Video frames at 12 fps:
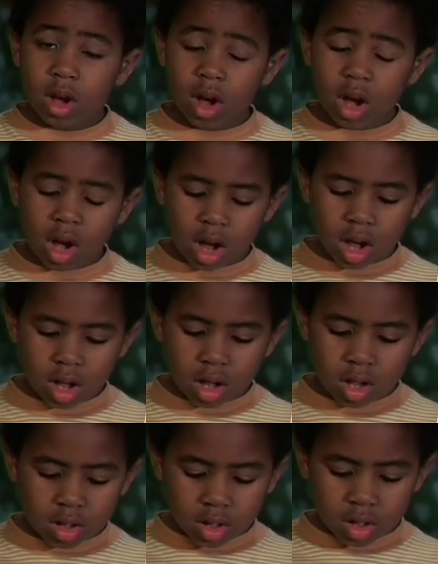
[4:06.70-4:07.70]
Uh huh.
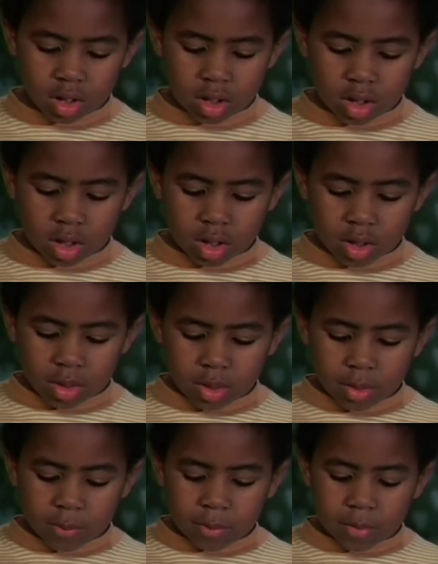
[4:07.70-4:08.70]

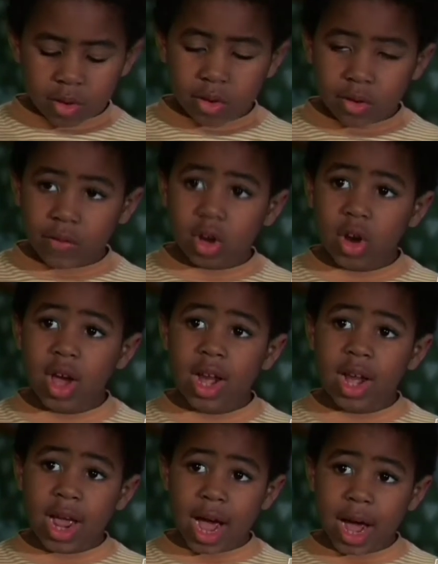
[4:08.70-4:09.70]
But if it
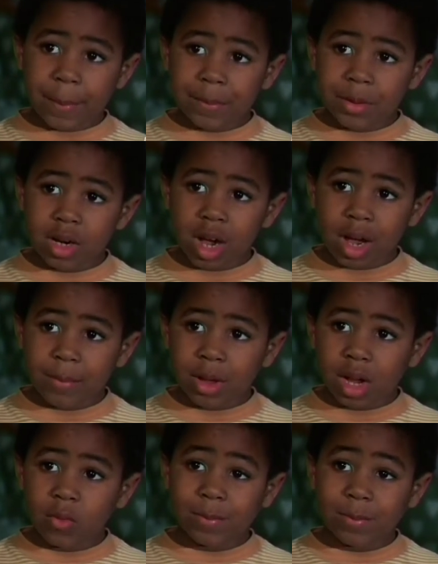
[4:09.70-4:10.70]
could happen, I
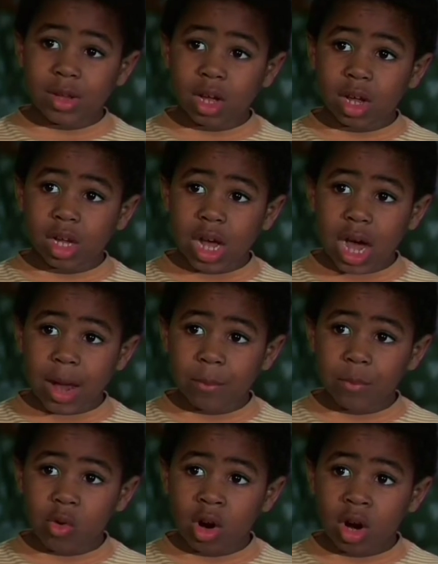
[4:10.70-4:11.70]
bet it would be a lot
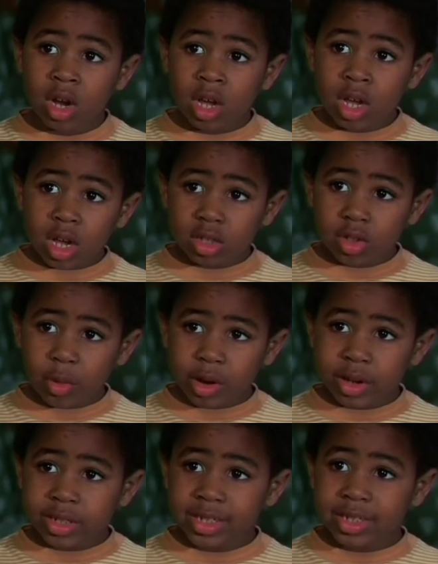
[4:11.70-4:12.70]
more
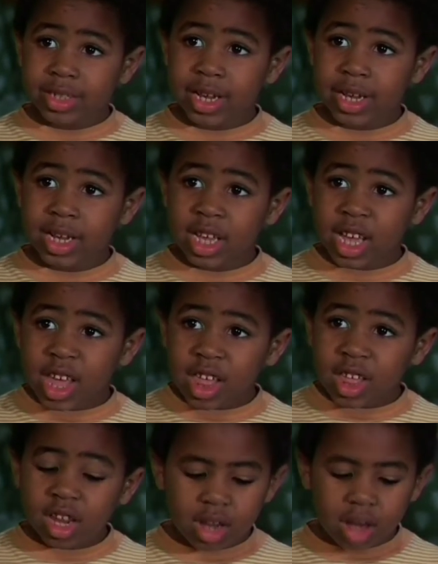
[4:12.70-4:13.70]
interesting
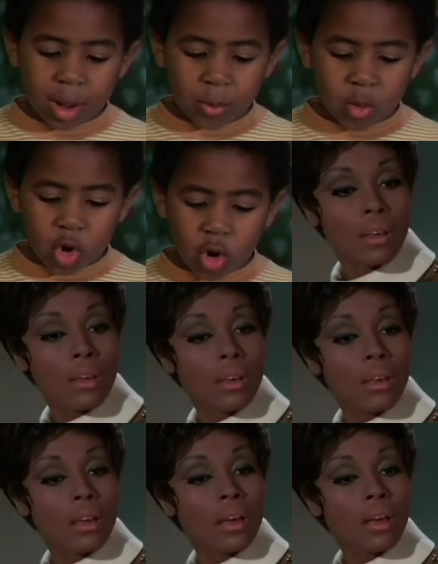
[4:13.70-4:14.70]
than some old
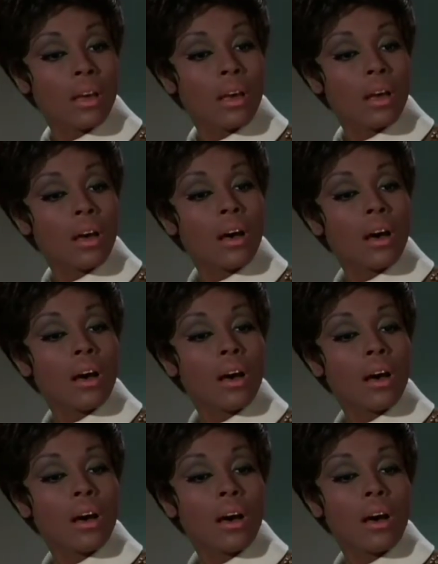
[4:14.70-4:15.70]
policeman
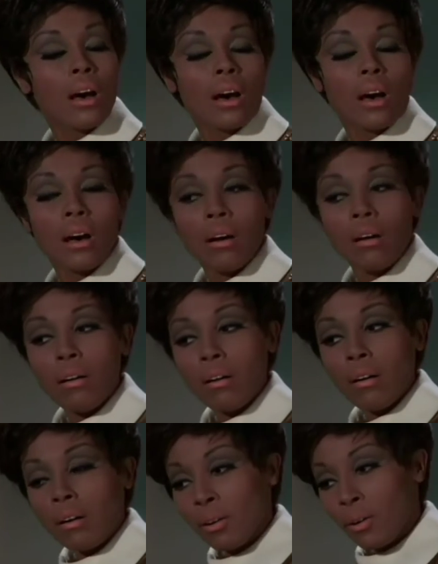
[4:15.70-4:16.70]
stuff.
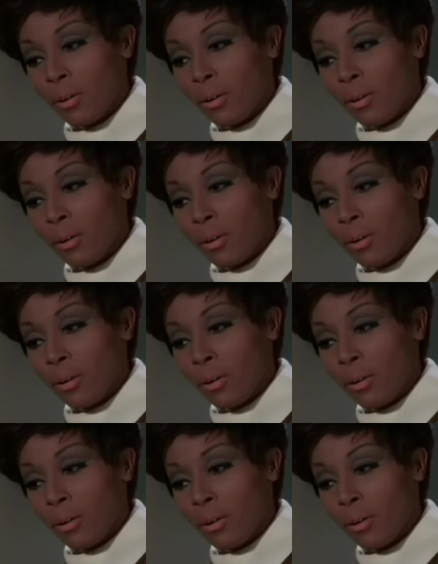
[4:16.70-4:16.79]
Oh.